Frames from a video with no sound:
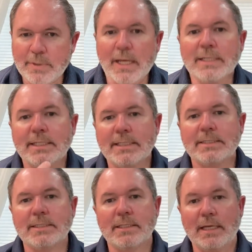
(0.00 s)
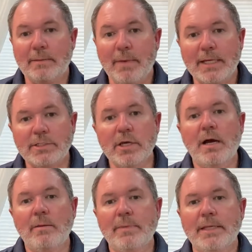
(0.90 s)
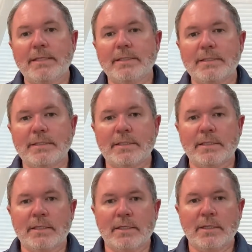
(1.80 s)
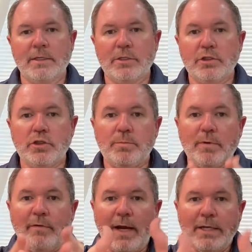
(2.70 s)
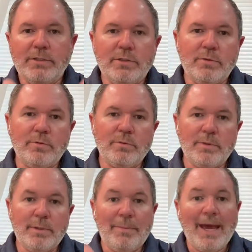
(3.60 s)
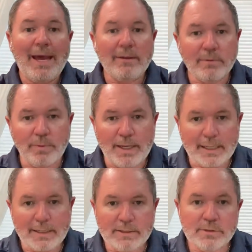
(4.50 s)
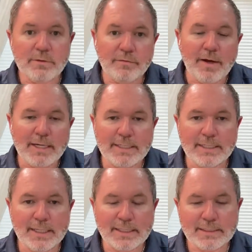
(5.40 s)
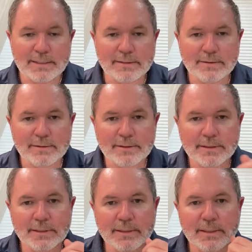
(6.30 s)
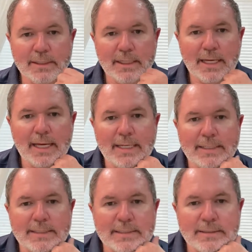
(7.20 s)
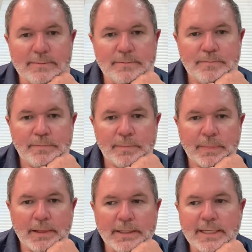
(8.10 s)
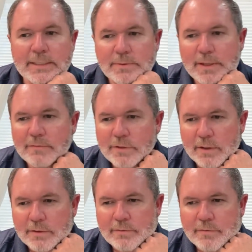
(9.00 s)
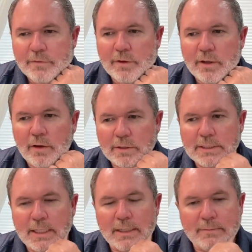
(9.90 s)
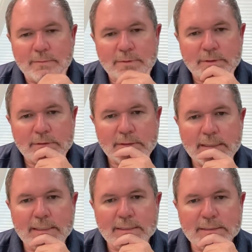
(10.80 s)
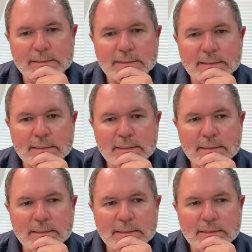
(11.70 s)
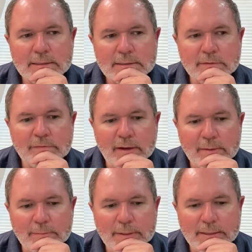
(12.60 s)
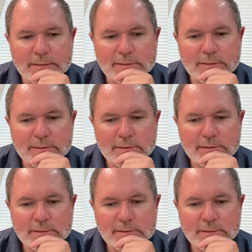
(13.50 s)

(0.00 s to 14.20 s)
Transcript: But Isaac's and my job is to provide you the pathway to finding that. And that's what I've done for a long time, is to find peace.